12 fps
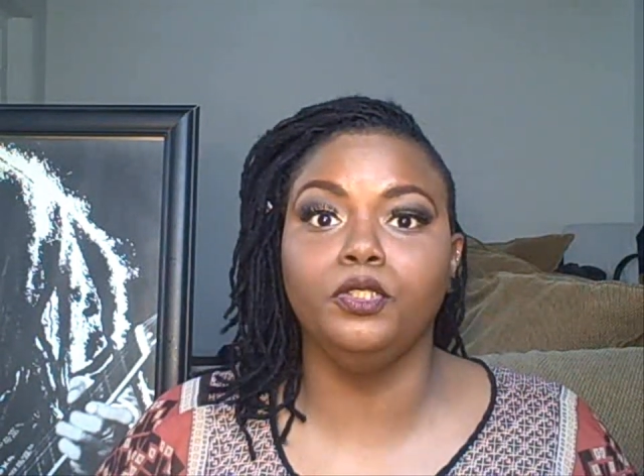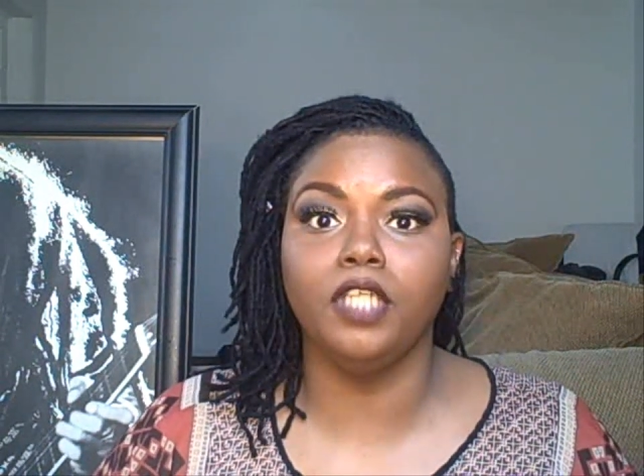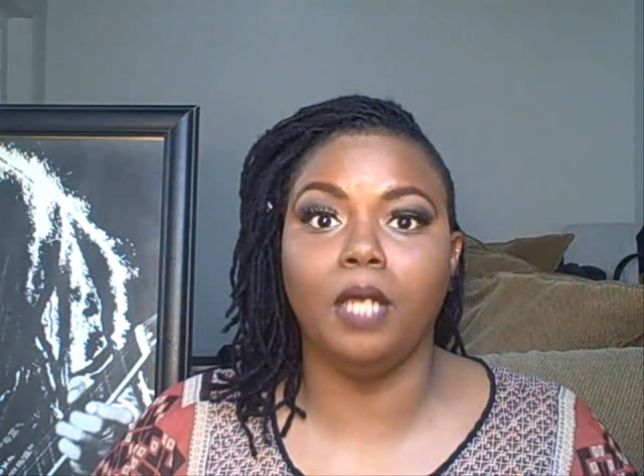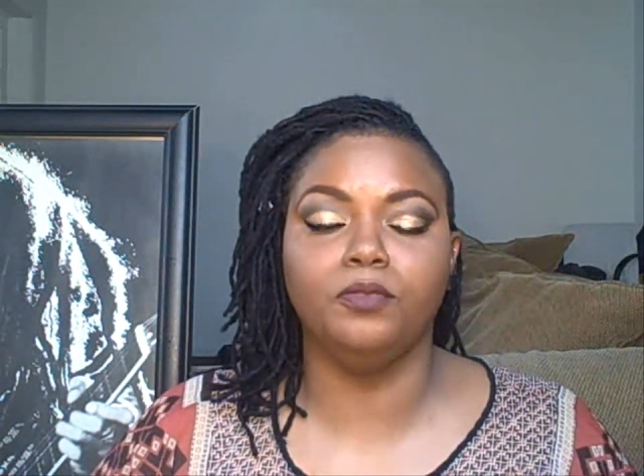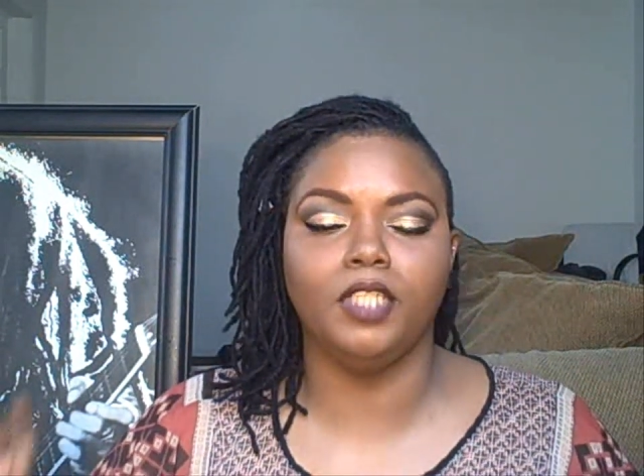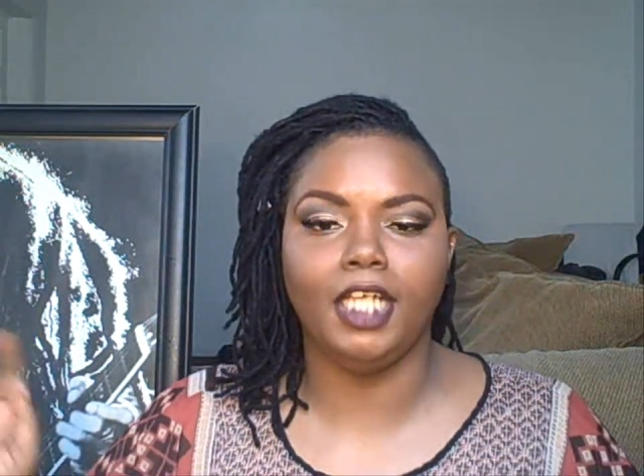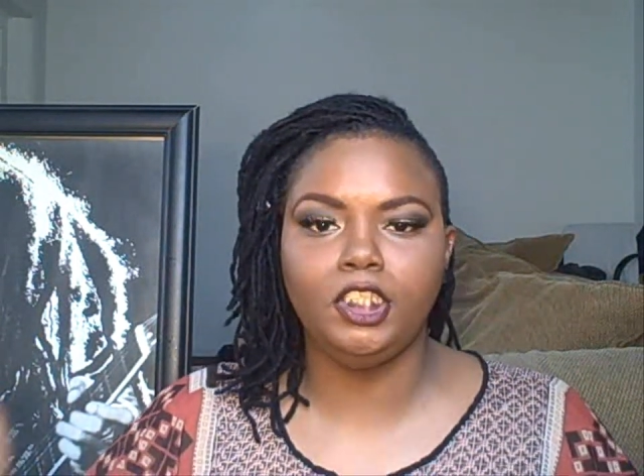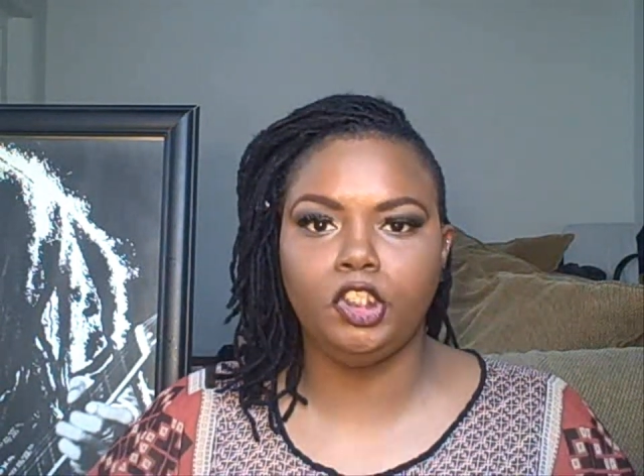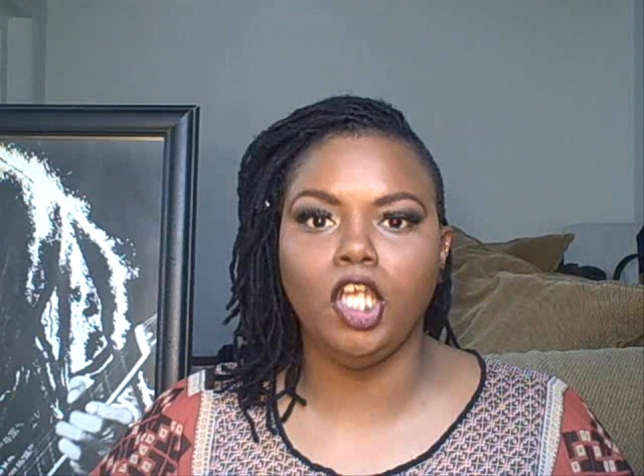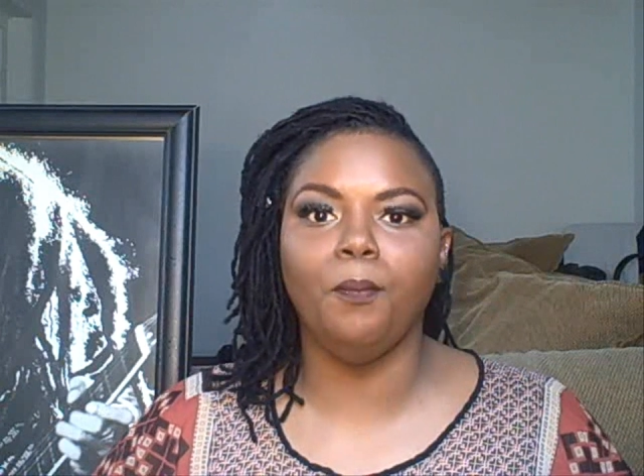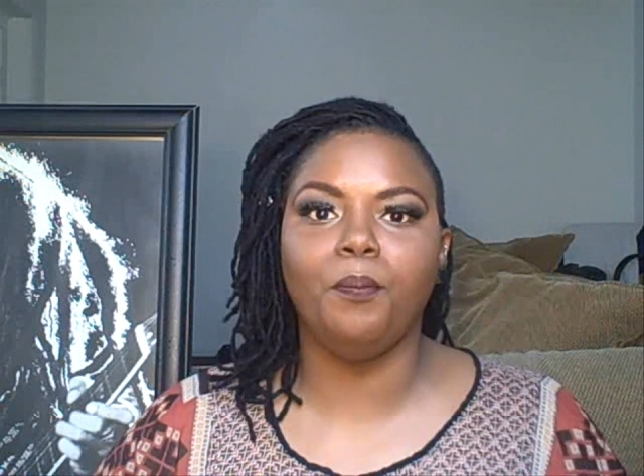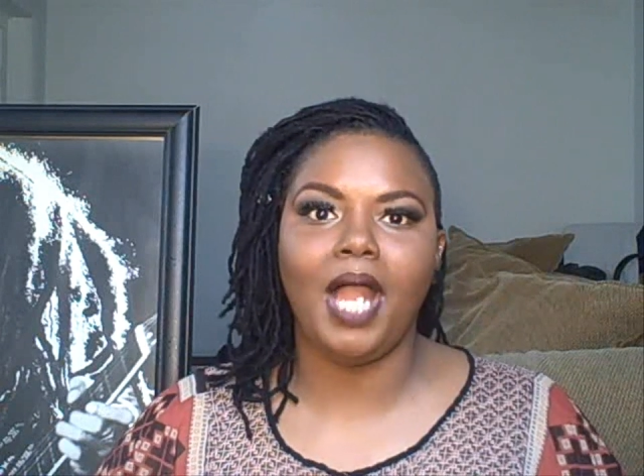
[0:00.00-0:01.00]
to do something. So I
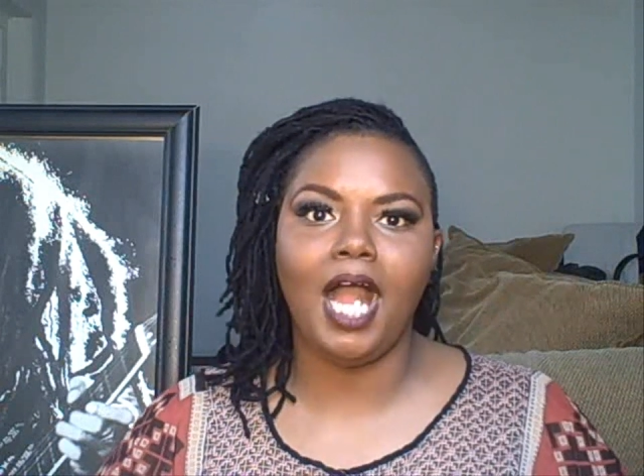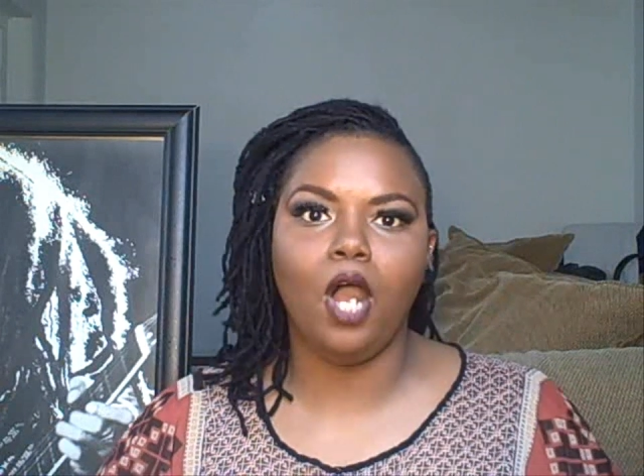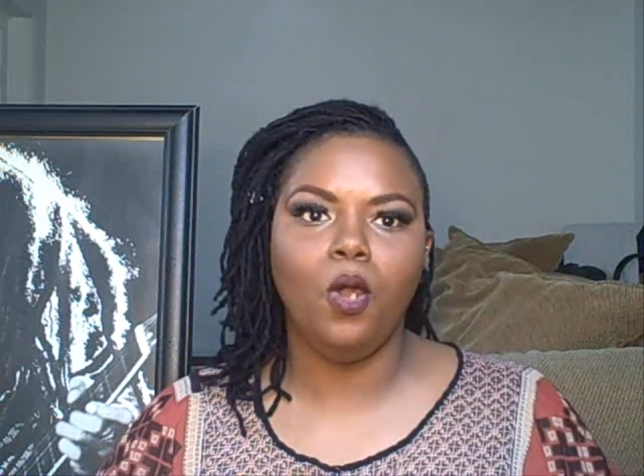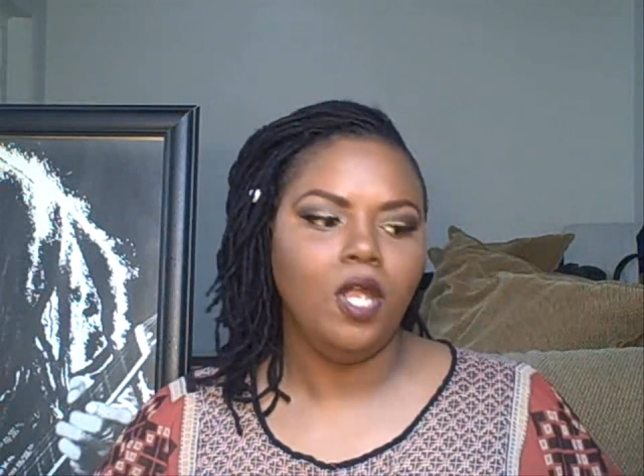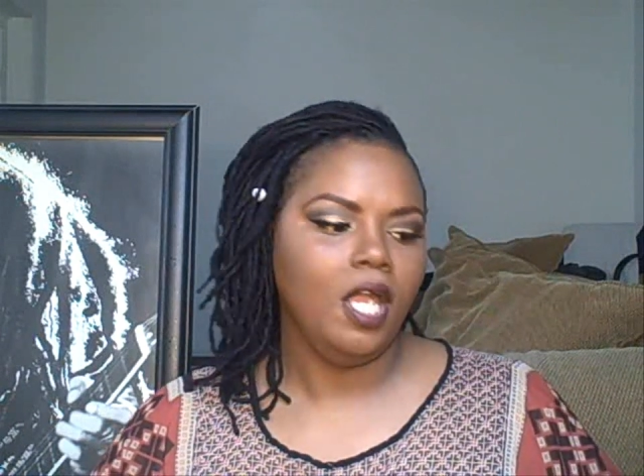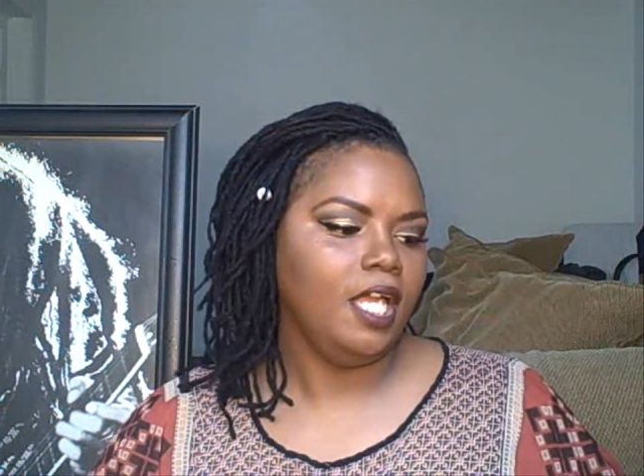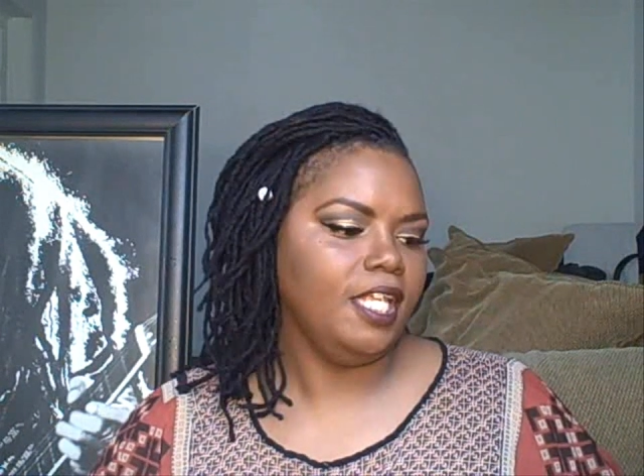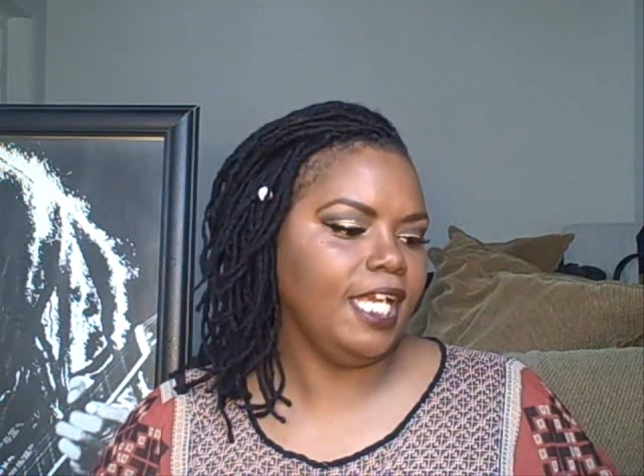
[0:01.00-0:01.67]
jump out.